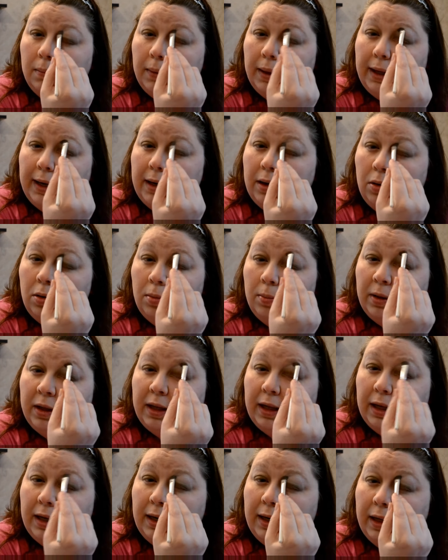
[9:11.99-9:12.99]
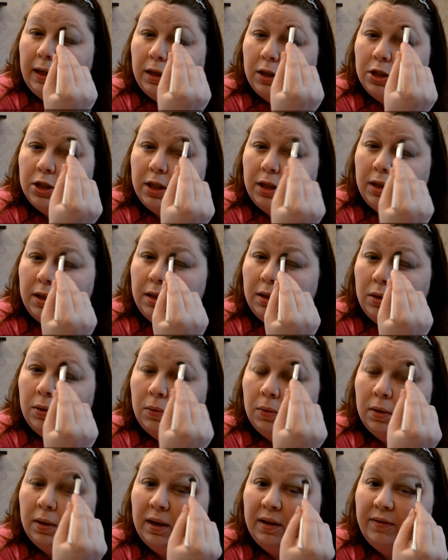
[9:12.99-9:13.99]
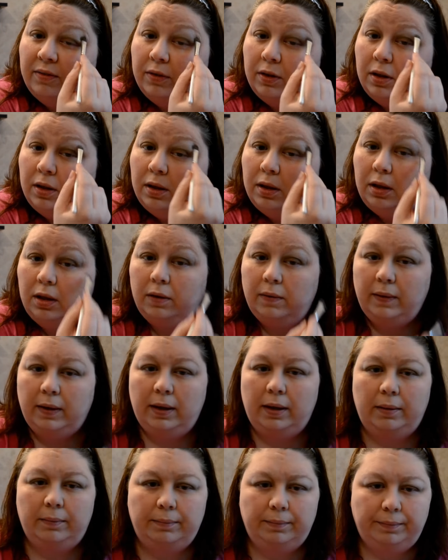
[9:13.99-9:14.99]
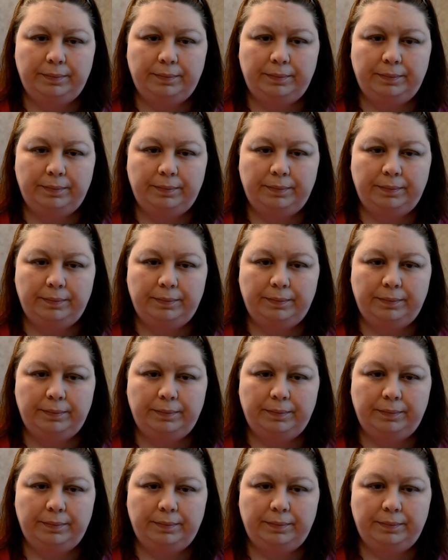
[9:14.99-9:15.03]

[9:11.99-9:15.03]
I don't normally cut it down and shut the door and I forgot to do that.